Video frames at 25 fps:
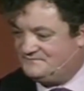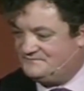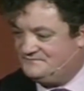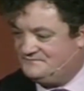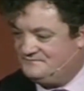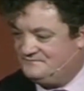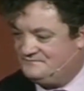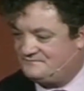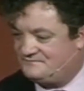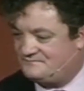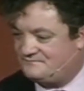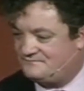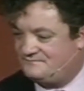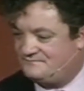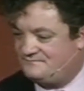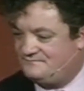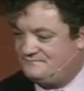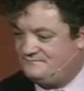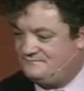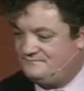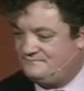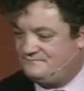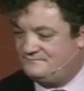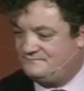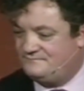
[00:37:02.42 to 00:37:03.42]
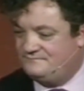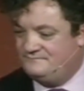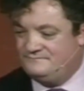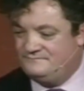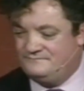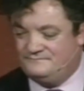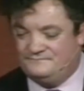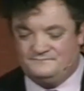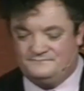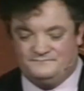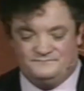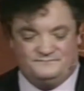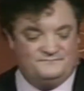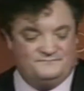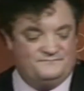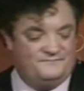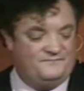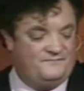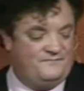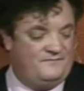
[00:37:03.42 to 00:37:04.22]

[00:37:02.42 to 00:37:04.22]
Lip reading: Nothing is said.